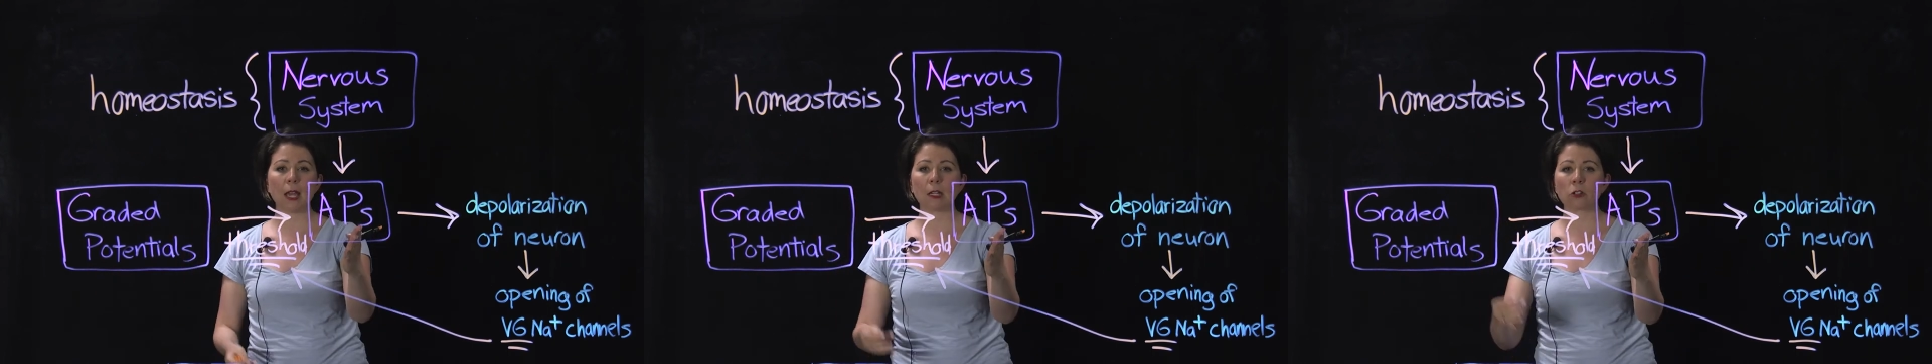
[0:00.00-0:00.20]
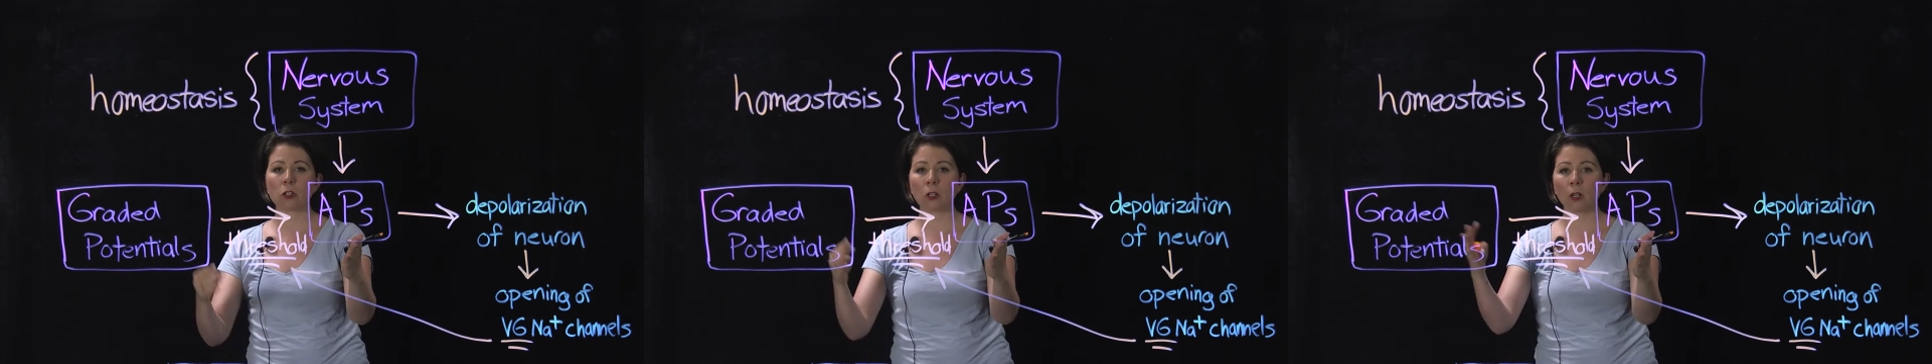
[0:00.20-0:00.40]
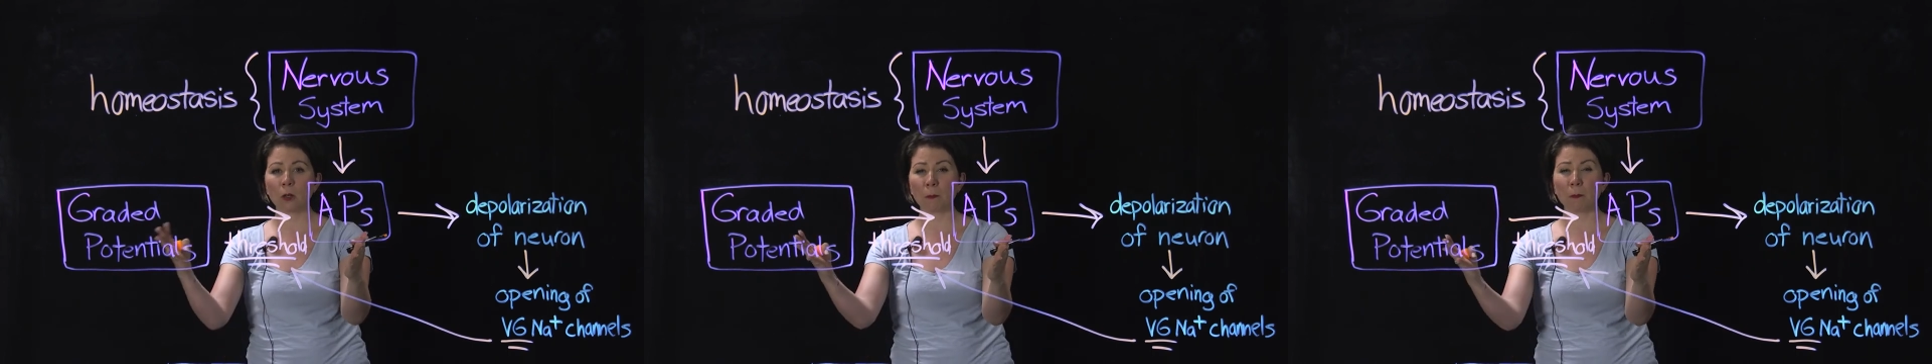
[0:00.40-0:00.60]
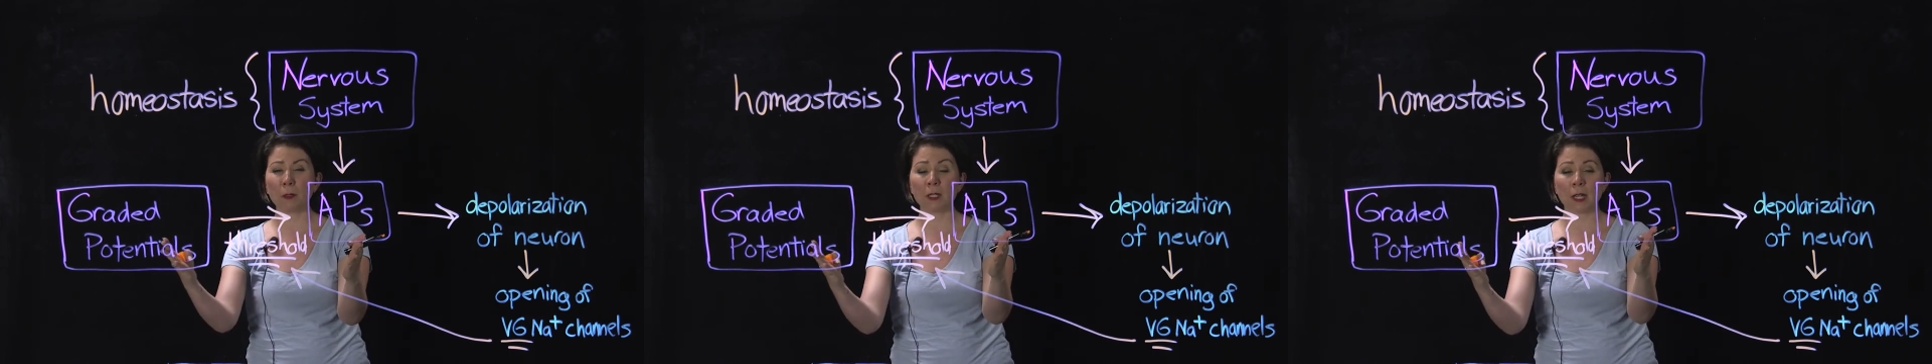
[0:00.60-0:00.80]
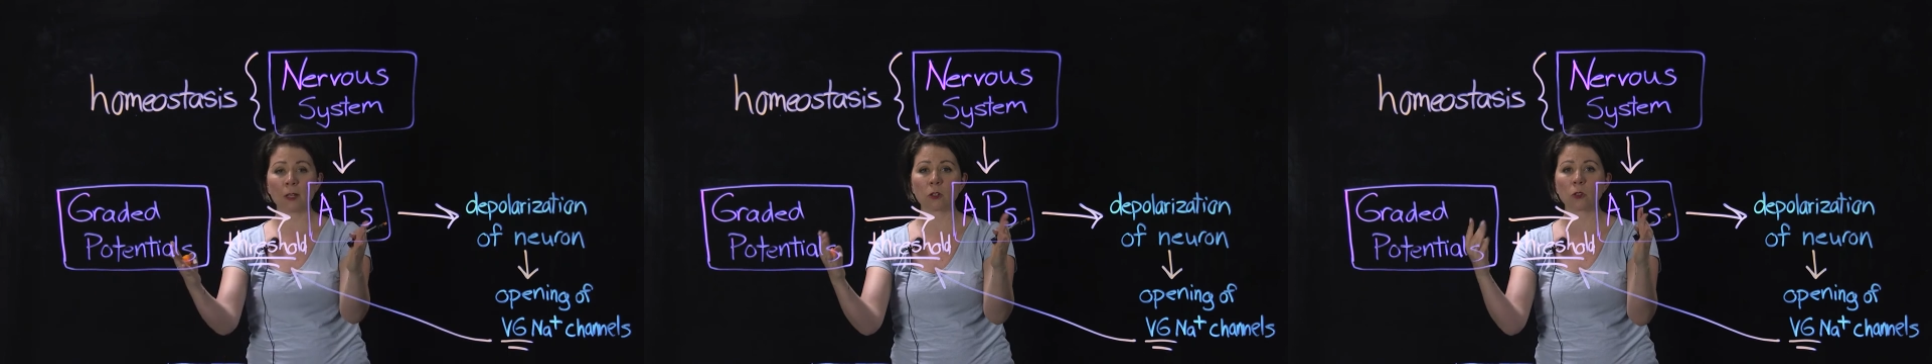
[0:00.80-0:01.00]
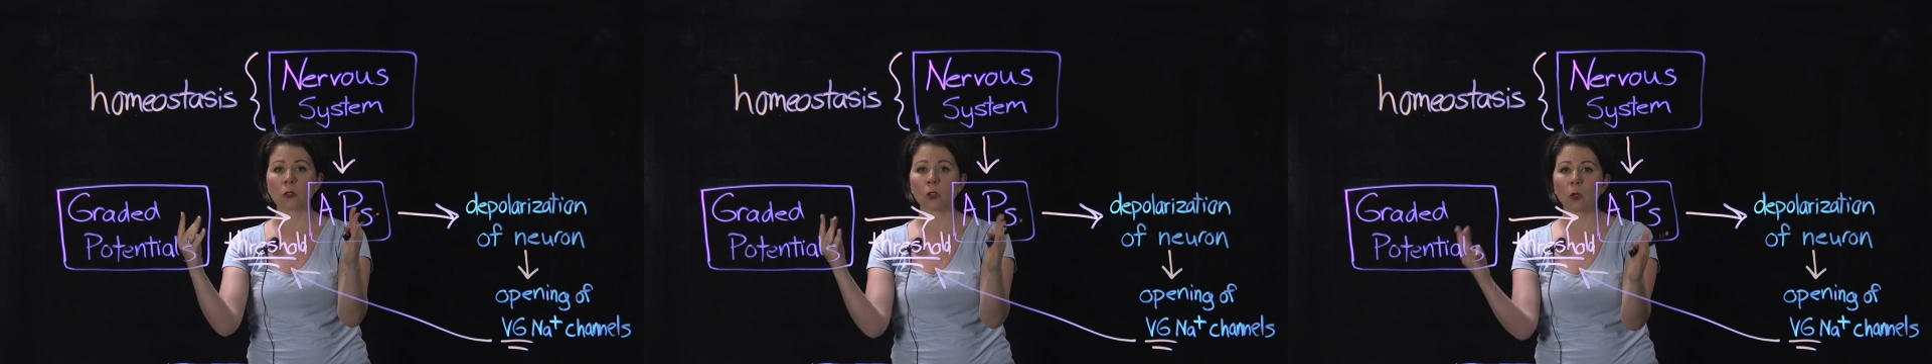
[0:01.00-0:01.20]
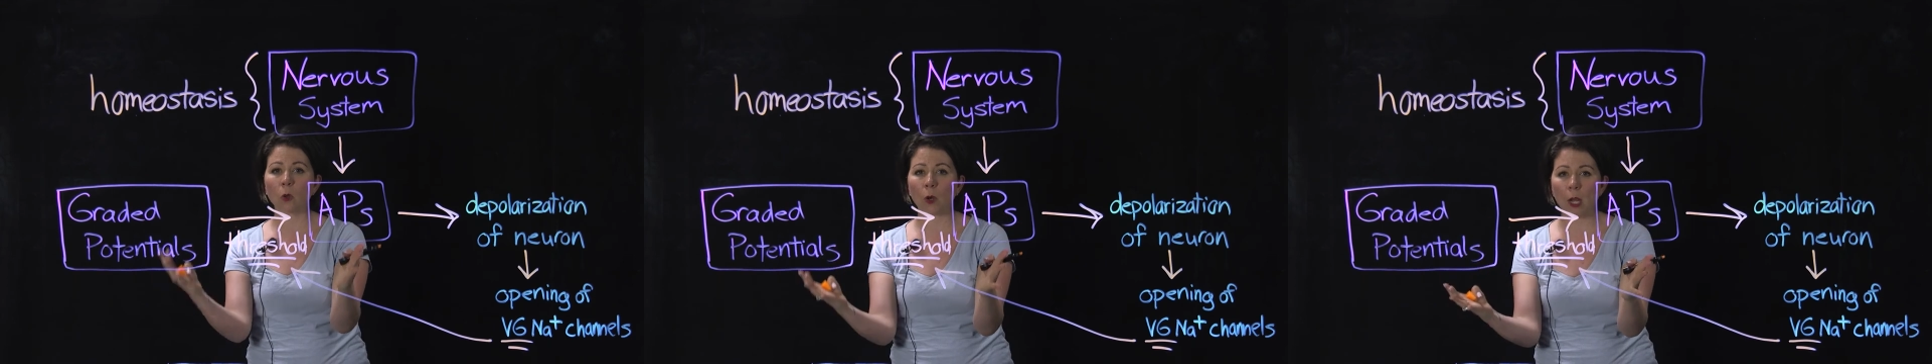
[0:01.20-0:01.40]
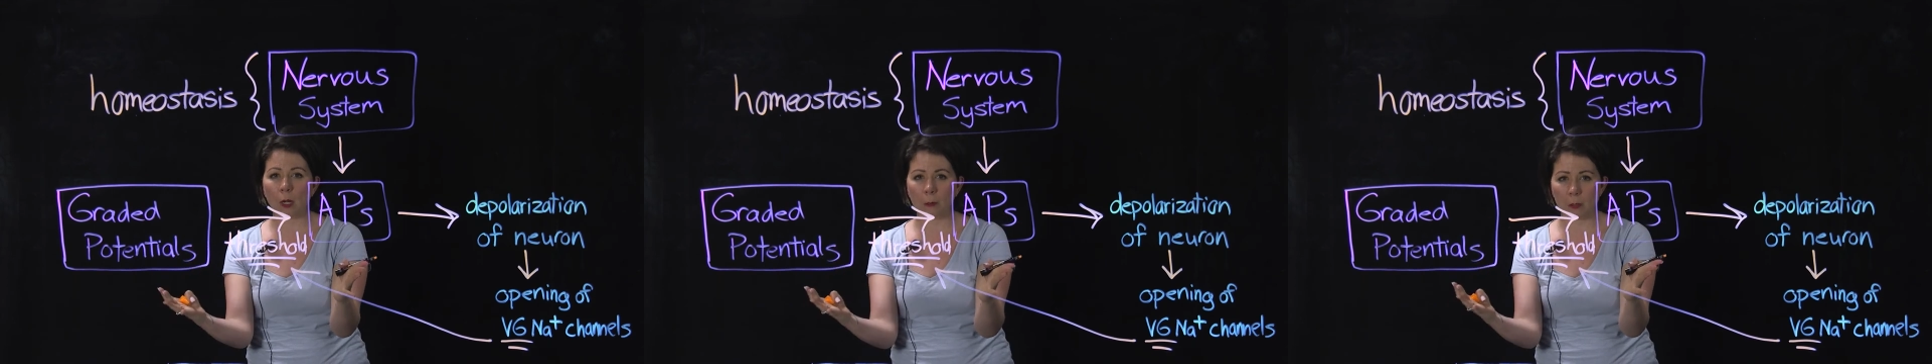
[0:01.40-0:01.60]
action and potentials, and
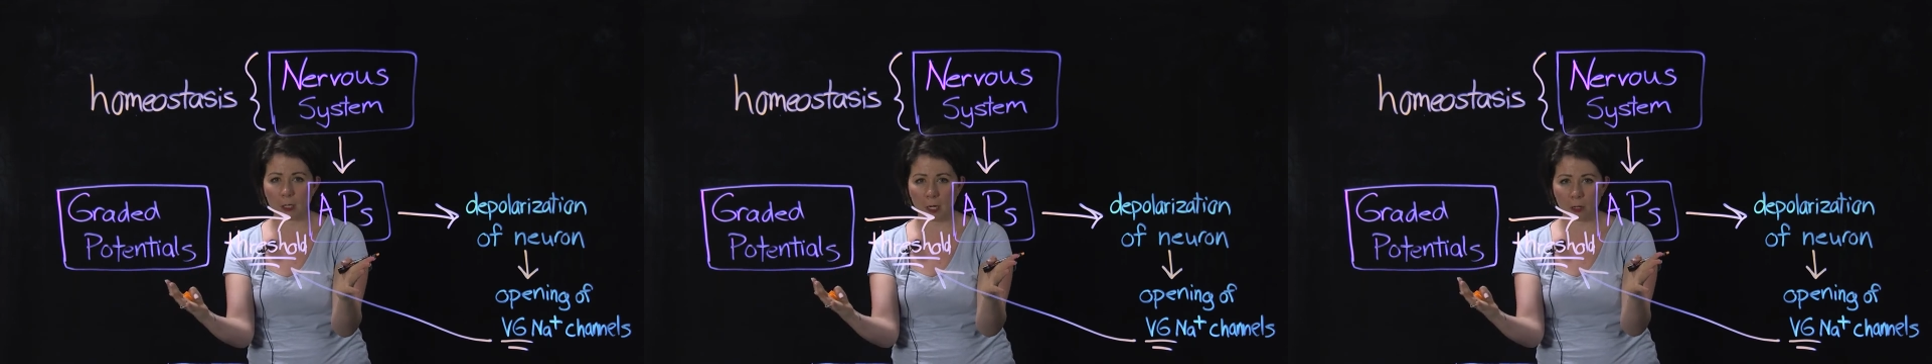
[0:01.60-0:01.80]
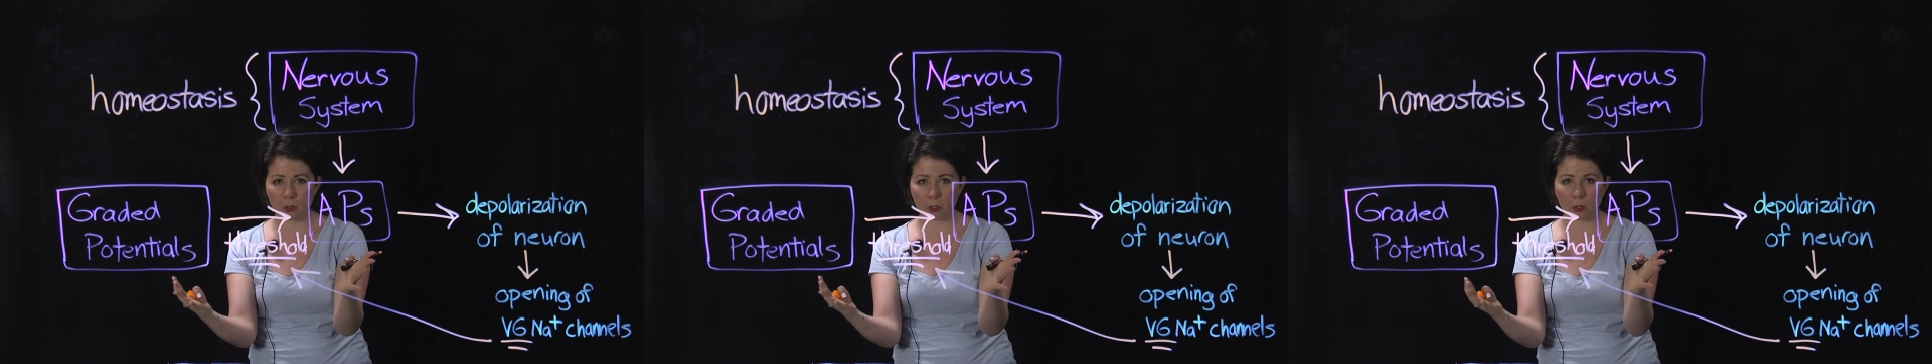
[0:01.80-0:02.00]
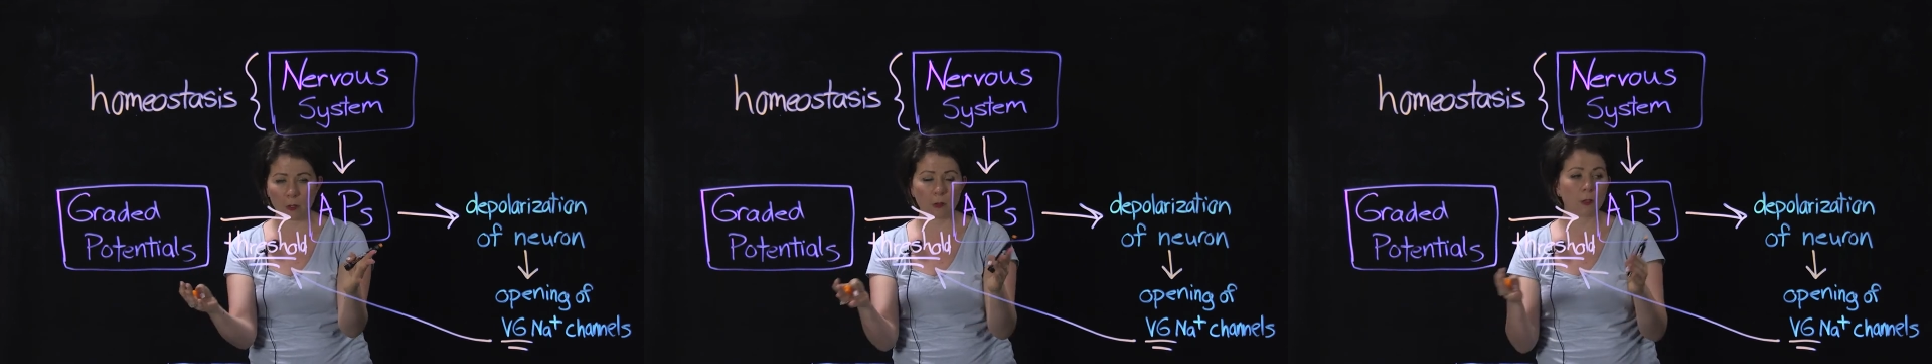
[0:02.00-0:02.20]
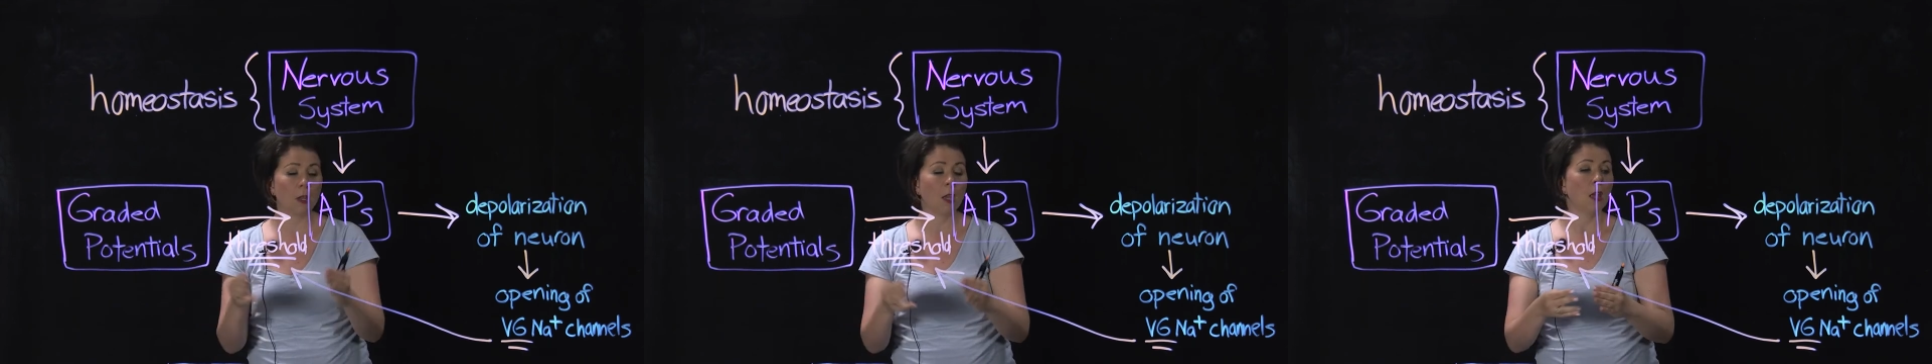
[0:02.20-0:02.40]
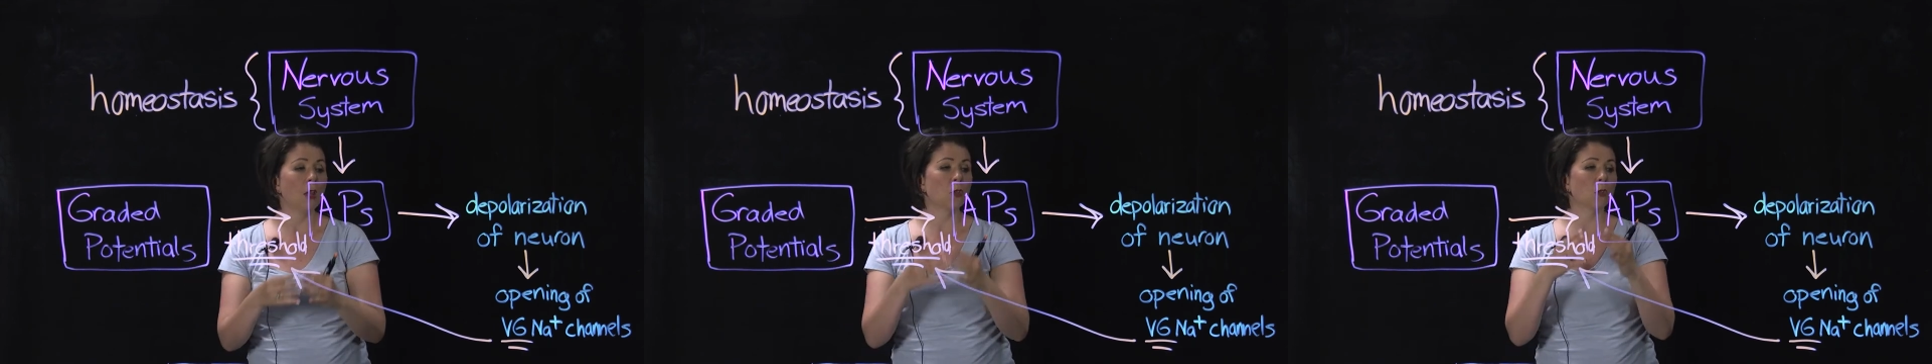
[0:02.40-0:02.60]
graded potentials